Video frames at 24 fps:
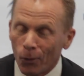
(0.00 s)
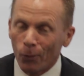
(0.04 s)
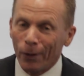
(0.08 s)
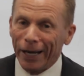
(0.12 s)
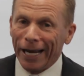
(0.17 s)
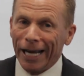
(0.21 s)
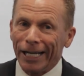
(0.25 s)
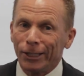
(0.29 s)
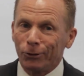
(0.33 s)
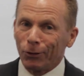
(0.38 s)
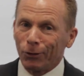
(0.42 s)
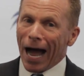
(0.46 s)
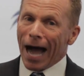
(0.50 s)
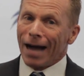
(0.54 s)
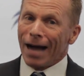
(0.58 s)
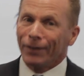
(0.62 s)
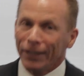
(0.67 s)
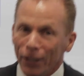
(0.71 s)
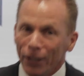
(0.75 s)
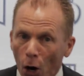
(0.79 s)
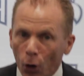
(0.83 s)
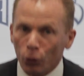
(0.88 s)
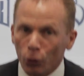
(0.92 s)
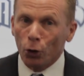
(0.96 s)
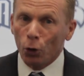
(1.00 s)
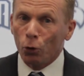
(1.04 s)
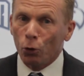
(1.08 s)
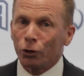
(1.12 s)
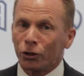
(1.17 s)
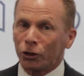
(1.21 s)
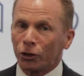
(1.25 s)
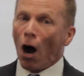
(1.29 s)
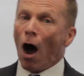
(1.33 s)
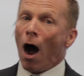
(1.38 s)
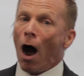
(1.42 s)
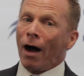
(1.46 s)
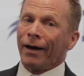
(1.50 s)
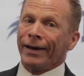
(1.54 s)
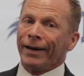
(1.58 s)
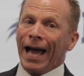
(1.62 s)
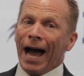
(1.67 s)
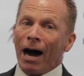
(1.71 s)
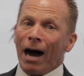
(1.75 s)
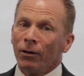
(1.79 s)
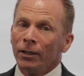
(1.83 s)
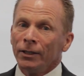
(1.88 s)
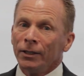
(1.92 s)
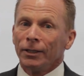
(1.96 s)
driving no used car
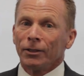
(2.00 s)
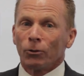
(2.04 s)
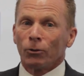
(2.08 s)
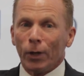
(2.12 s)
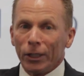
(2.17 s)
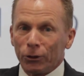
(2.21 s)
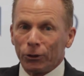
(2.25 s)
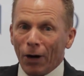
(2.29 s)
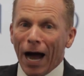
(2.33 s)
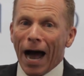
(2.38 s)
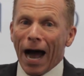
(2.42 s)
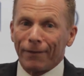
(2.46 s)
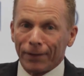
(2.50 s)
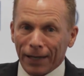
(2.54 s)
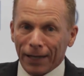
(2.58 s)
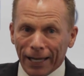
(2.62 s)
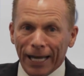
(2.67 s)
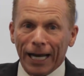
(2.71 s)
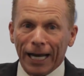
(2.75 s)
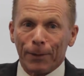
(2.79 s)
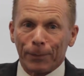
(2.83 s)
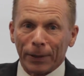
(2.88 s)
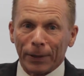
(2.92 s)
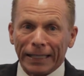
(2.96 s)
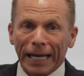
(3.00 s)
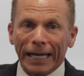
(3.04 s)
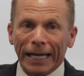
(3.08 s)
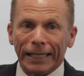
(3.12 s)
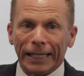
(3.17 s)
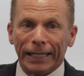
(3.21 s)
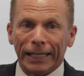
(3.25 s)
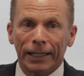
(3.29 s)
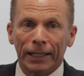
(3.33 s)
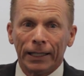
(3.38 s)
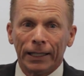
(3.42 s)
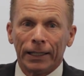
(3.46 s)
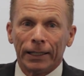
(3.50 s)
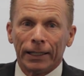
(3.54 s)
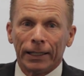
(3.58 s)
now. We driving a Lamborghini.